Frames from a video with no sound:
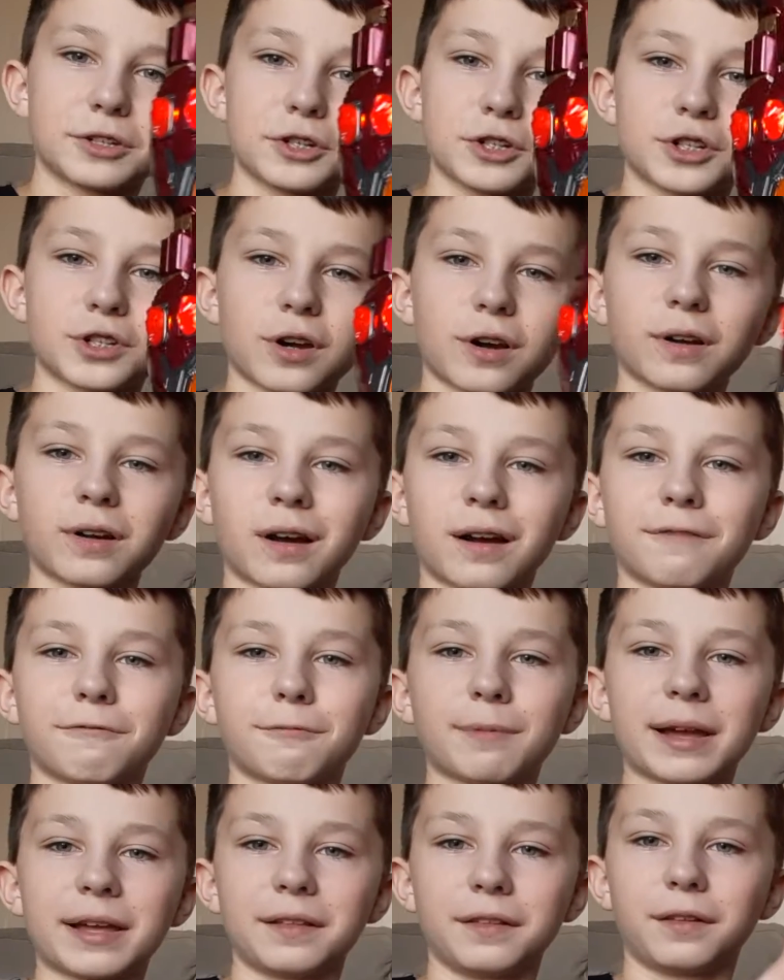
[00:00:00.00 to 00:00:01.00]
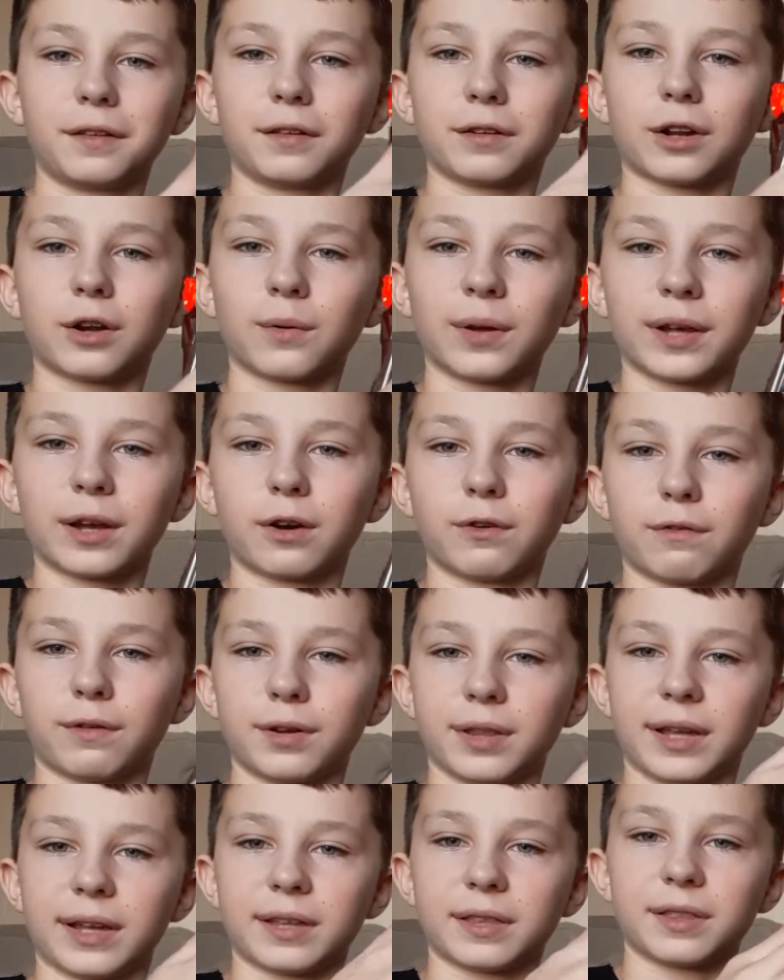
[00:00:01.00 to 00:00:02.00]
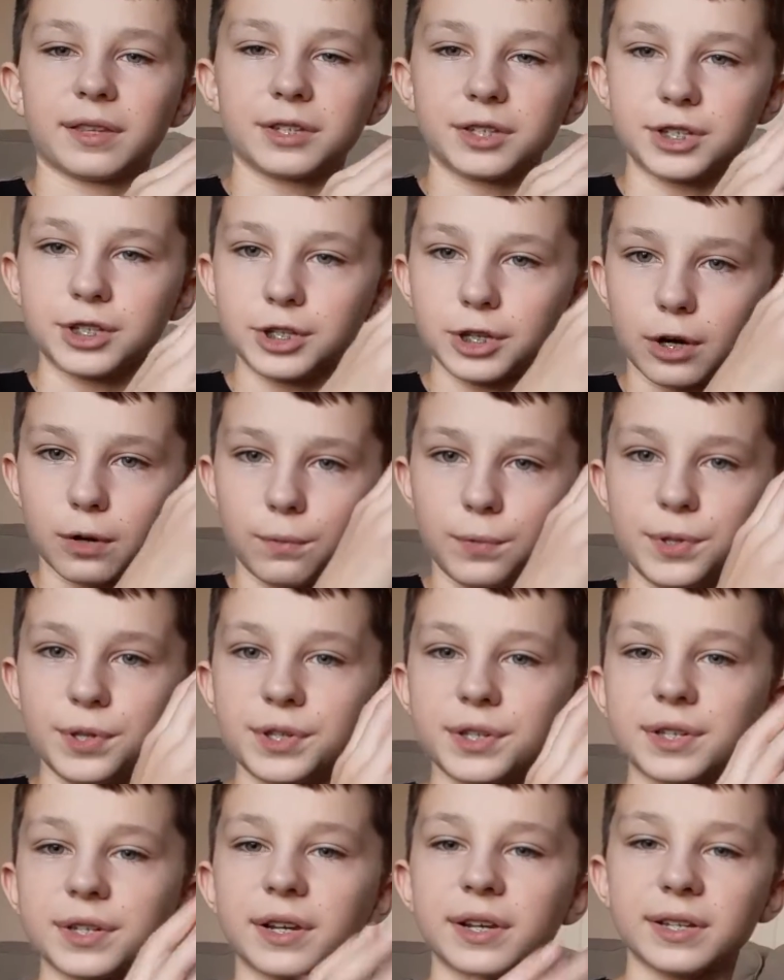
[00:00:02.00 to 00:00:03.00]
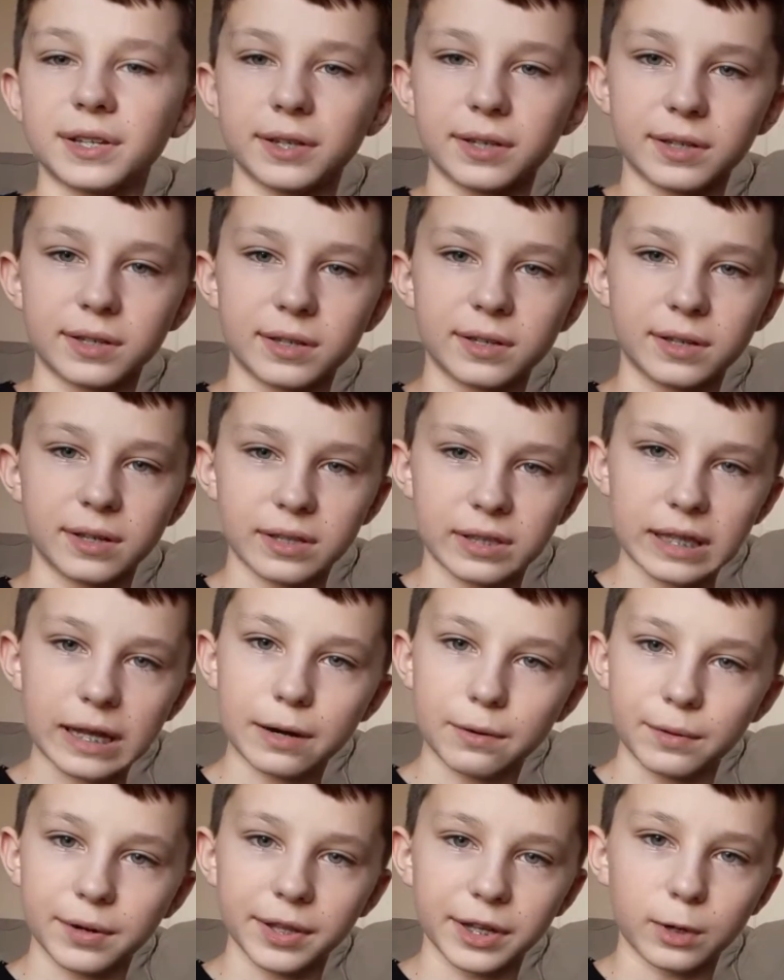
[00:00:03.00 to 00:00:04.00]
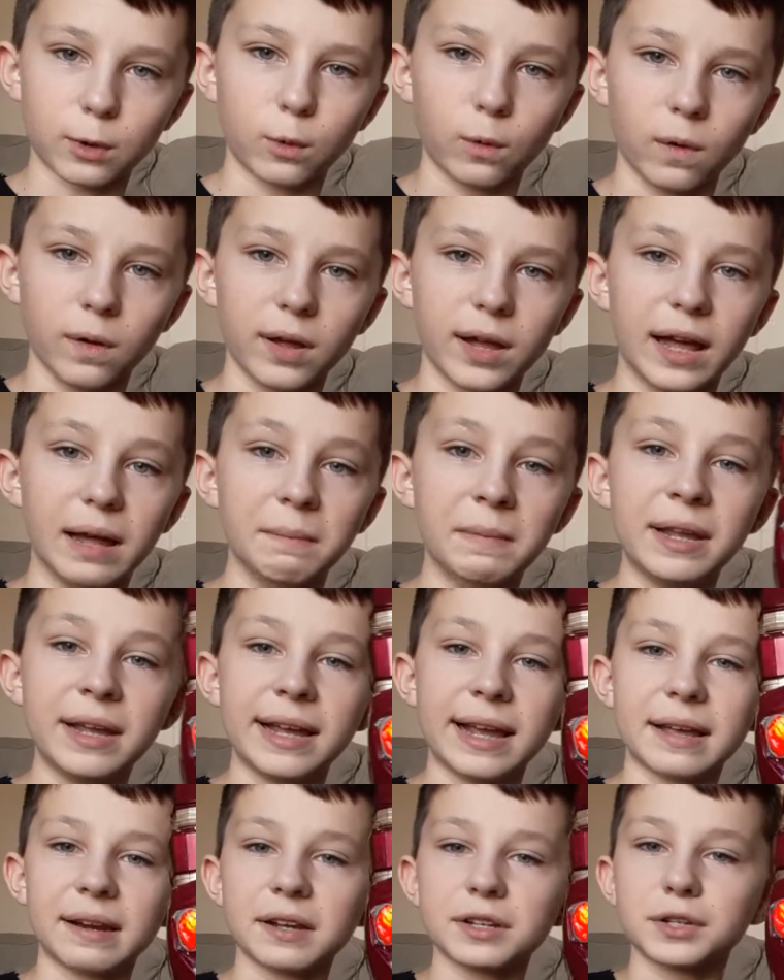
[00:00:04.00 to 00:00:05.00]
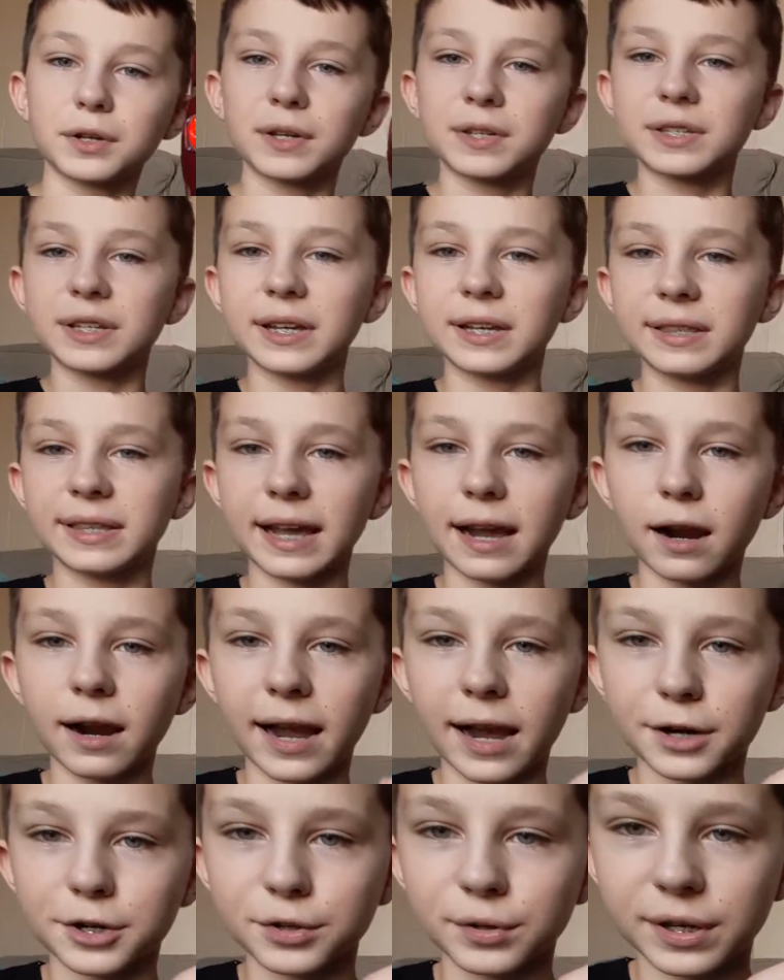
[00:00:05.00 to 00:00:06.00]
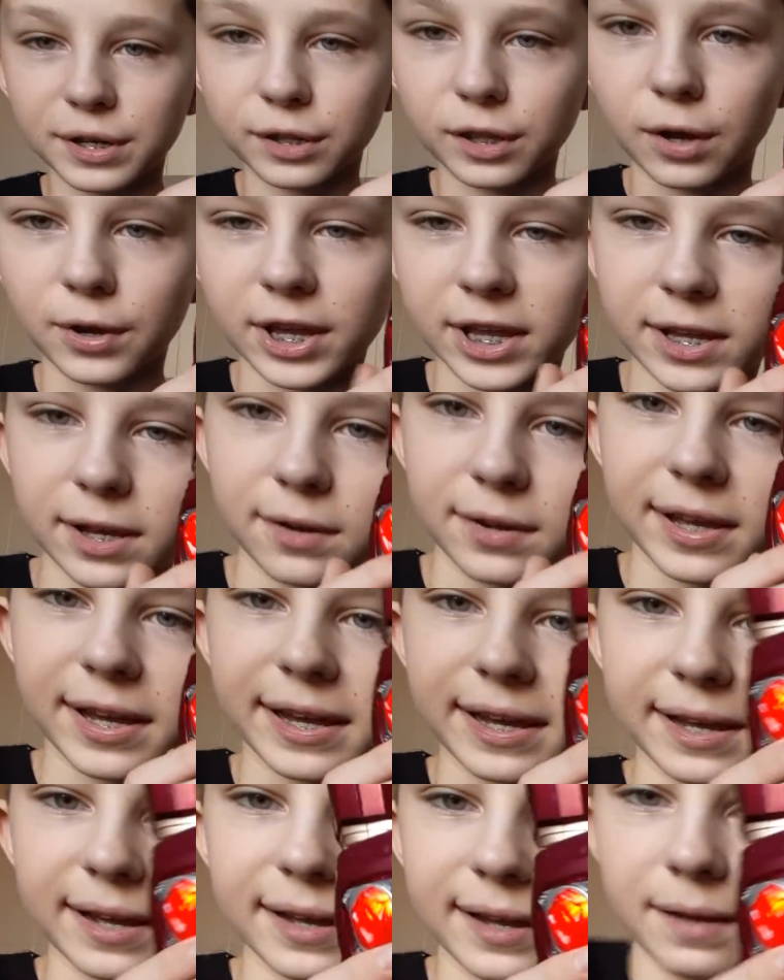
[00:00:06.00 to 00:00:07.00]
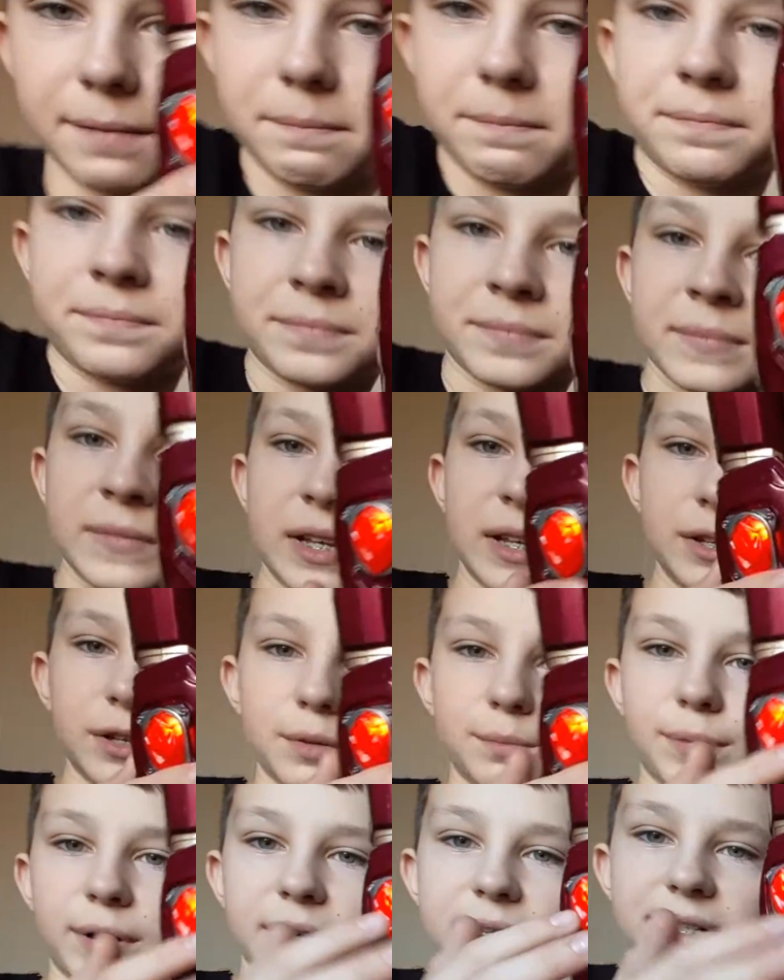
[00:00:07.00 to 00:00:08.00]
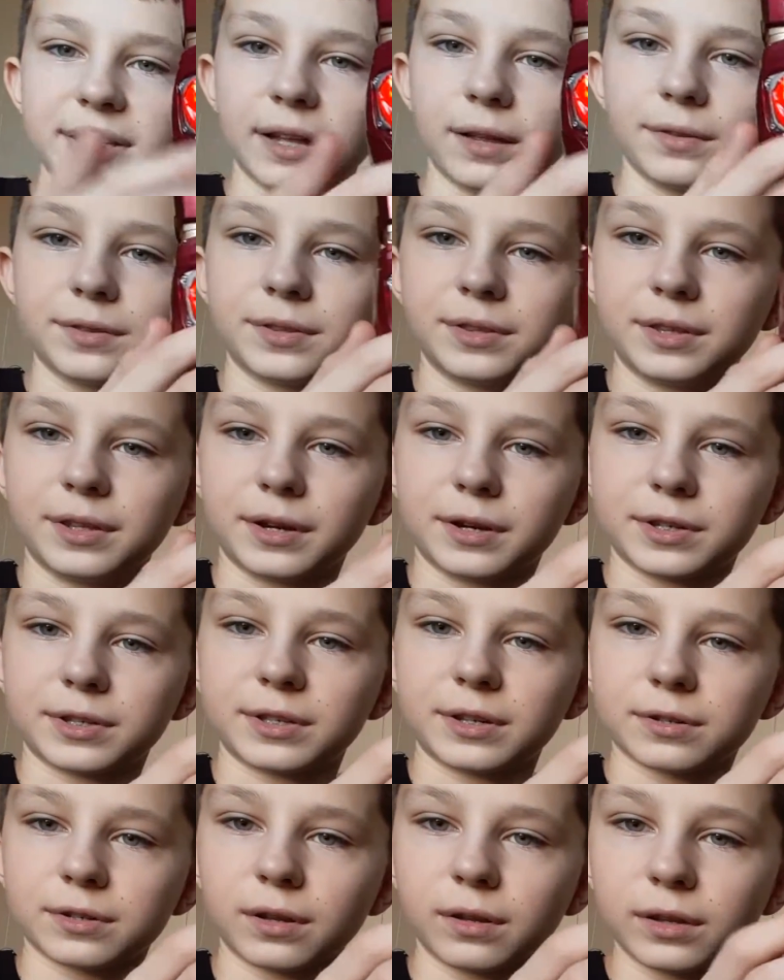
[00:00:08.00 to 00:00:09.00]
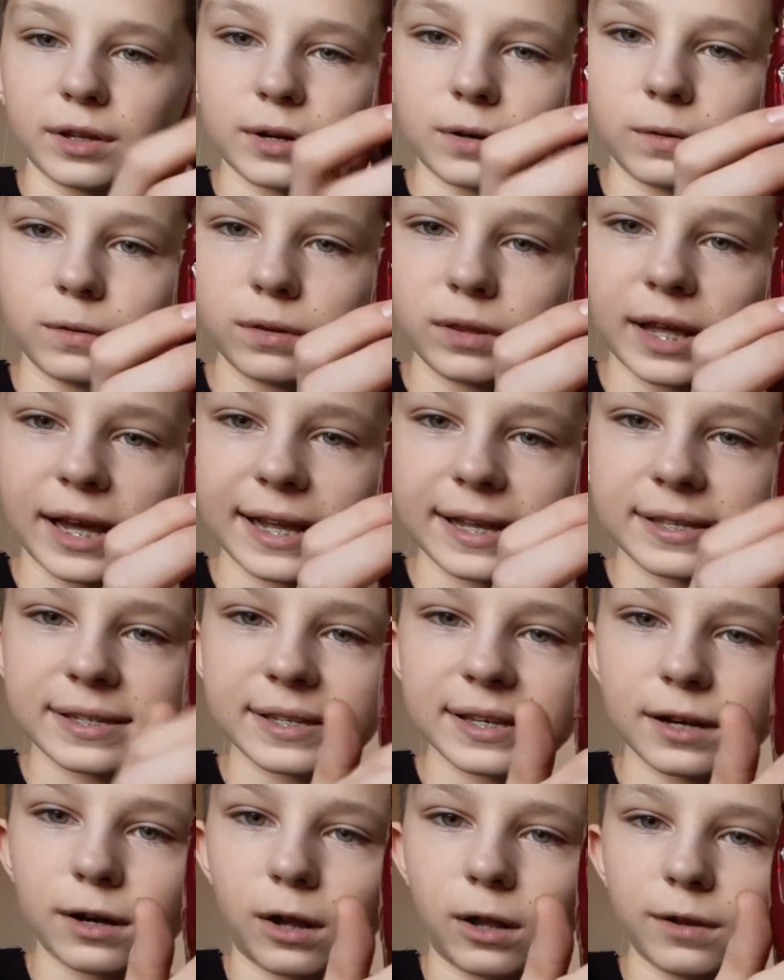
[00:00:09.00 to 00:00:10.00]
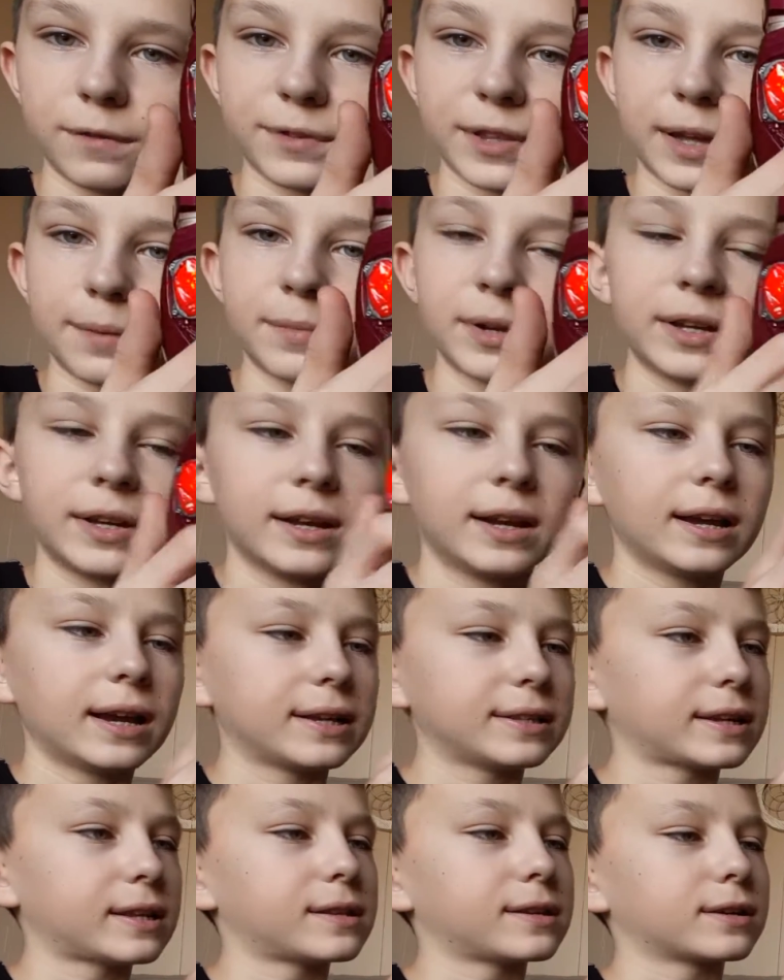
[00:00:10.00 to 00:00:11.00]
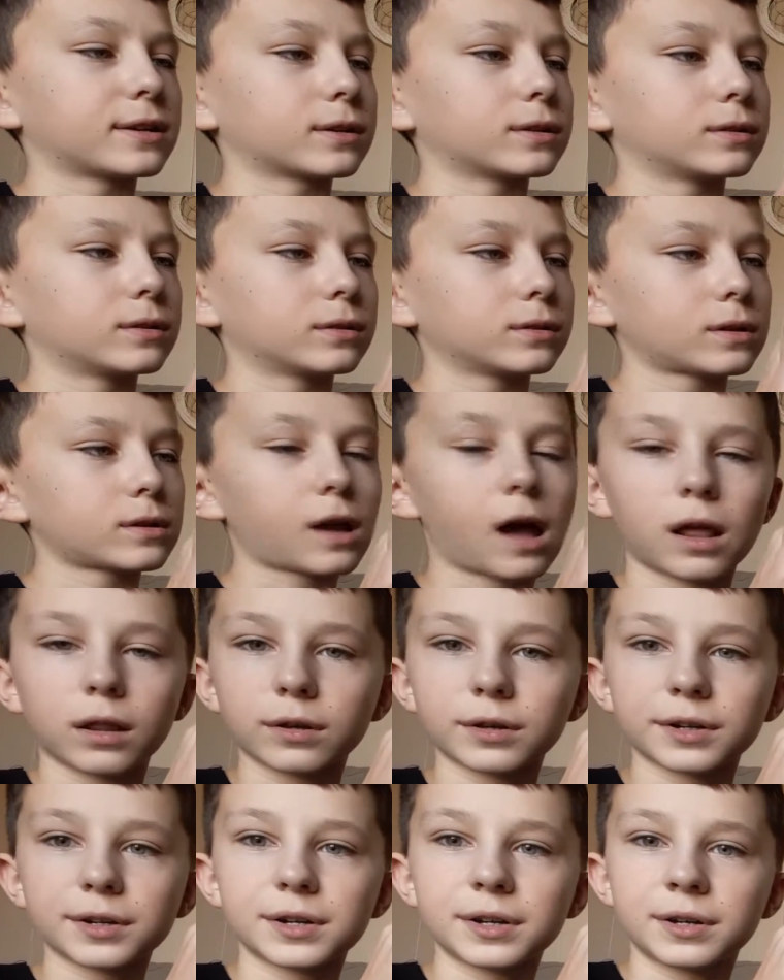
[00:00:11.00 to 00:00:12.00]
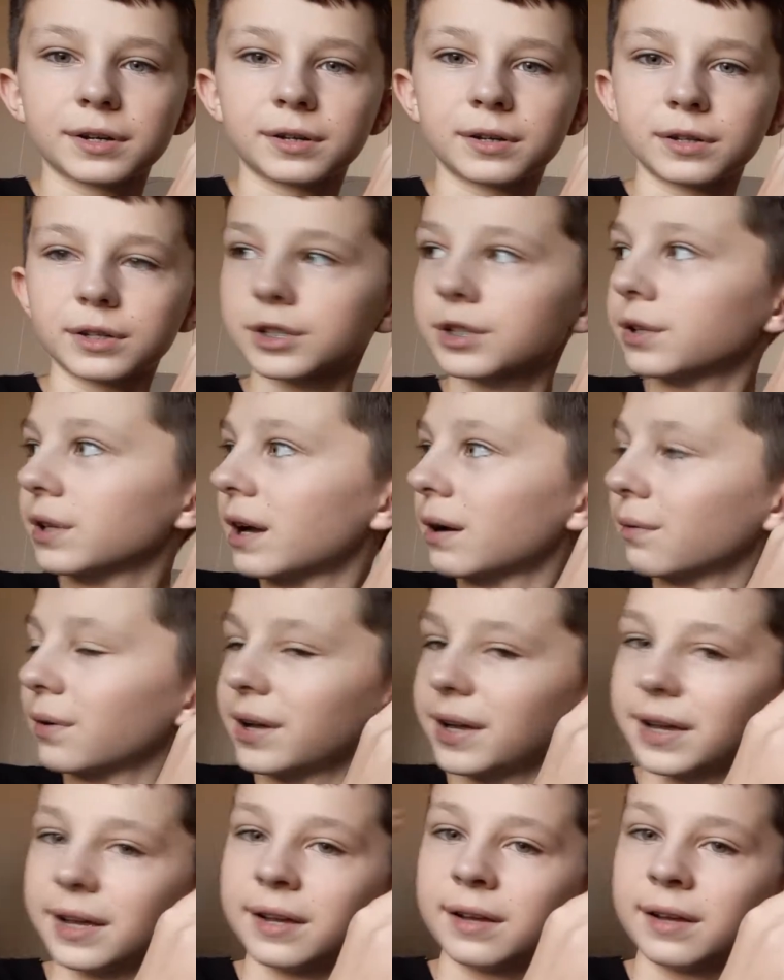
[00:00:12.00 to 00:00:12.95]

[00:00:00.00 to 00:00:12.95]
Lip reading: just start off by going over like the stones, because they're really cool. And as you can see, they're actually glowing. Okay, you can probably tell there's a little light in all of them, and then they're colored, so that way.